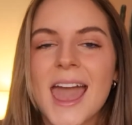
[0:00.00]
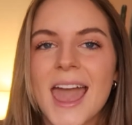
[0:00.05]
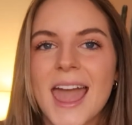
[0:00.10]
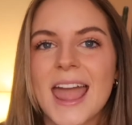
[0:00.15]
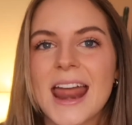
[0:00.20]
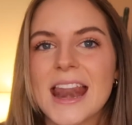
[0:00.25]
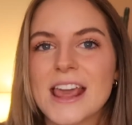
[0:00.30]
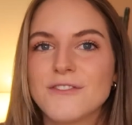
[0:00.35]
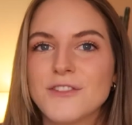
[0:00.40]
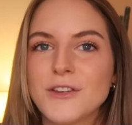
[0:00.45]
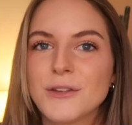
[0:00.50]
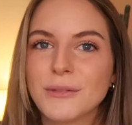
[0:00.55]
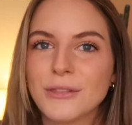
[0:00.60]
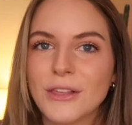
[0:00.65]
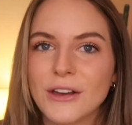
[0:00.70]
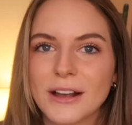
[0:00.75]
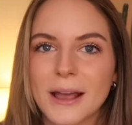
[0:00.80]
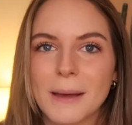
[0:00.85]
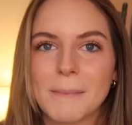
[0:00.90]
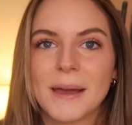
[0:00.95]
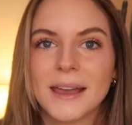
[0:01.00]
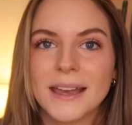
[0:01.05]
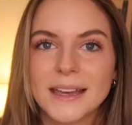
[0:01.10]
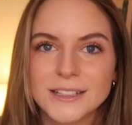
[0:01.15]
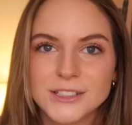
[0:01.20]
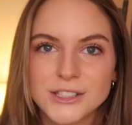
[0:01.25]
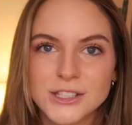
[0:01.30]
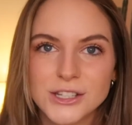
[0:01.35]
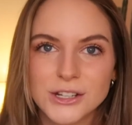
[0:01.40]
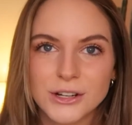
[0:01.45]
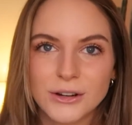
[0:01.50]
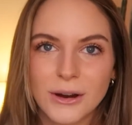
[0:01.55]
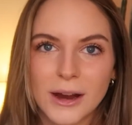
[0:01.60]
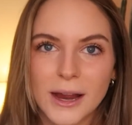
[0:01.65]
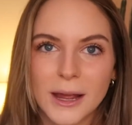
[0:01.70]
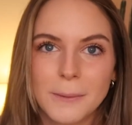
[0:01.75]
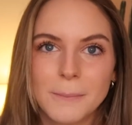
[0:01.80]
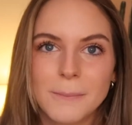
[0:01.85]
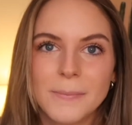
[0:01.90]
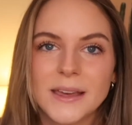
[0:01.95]
and if you look at my
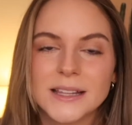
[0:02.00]
Instagram,